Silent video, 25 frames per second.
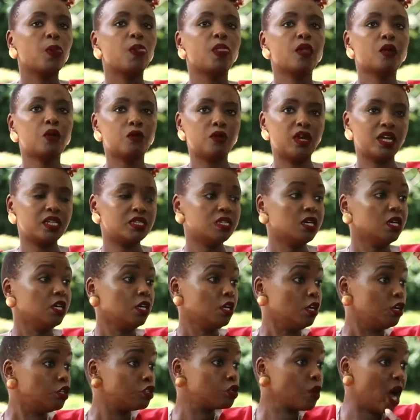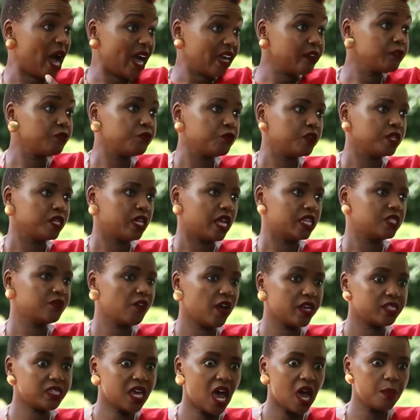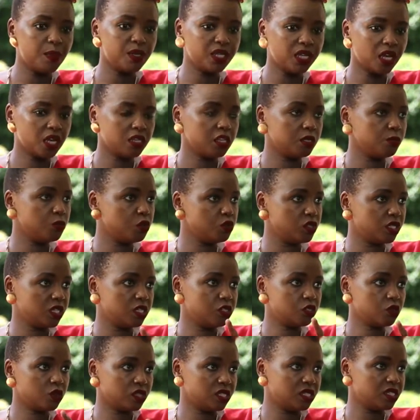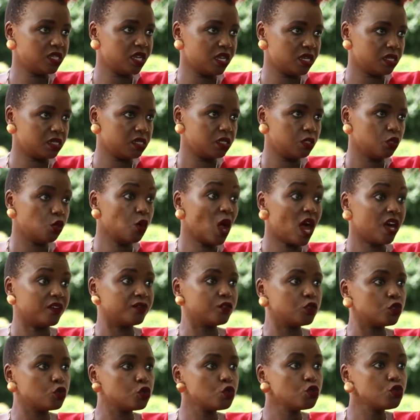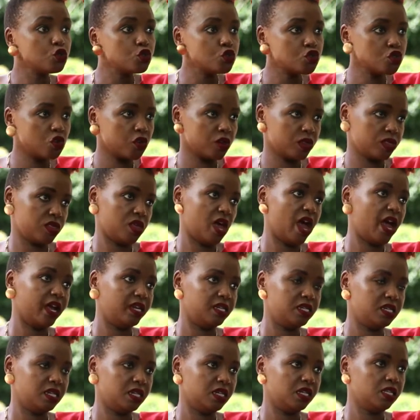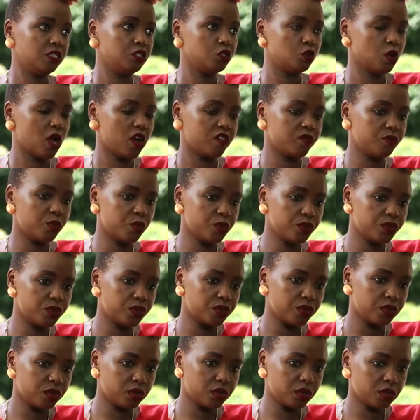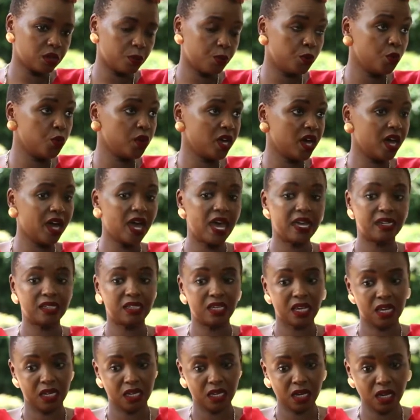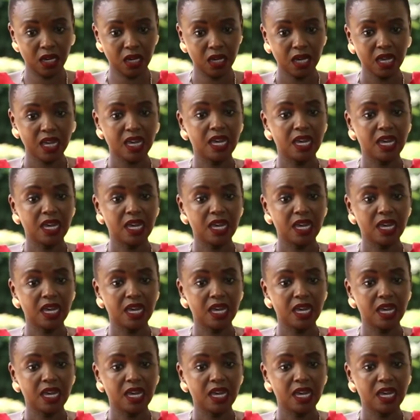Correct. So I feel, as far as urban Kenyan music is concerned, you have two strong ideas. You have both Kapuka and Genge.